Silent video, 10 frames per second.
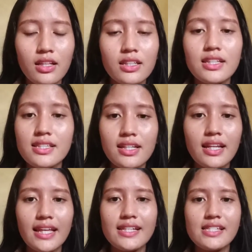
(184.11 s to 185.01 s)
The
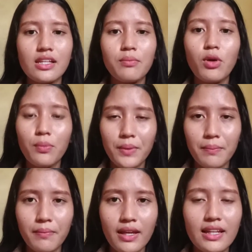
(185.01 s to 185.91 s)
third is
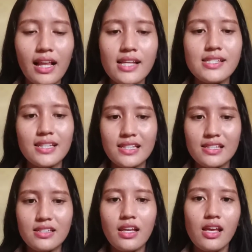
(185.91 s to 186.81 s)
morpheme. And the last
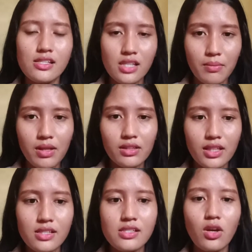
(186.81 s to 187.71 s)
is
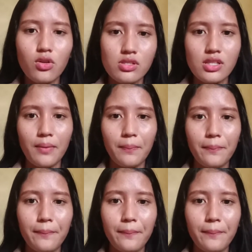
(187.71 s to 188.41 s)
semantics concept.